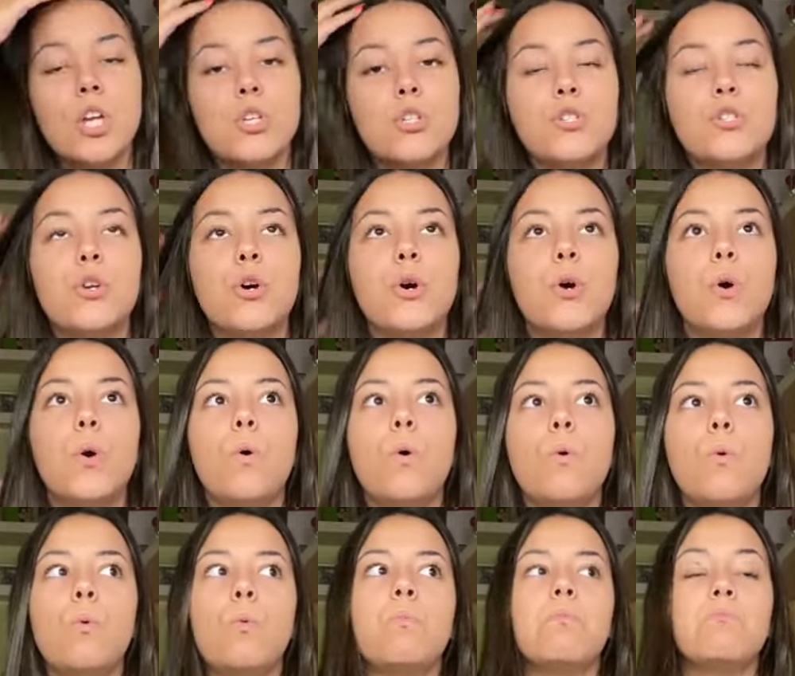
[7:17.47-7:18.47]

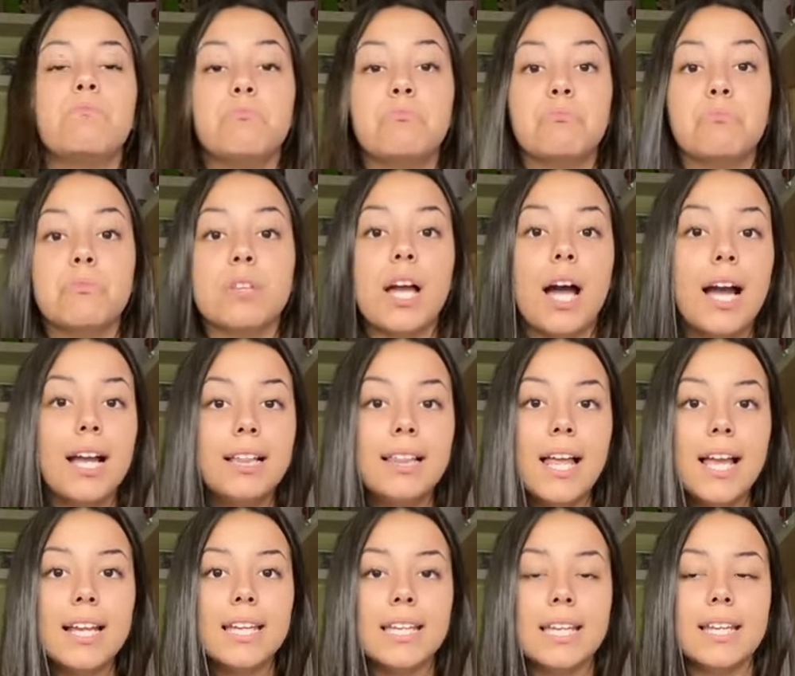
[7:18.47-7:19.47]
So I
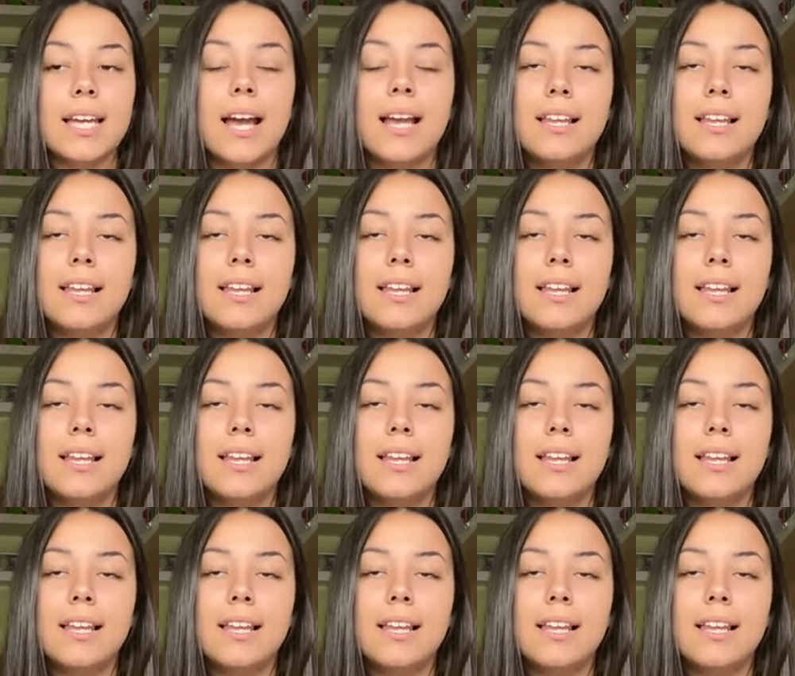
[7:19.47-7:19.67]
liked it.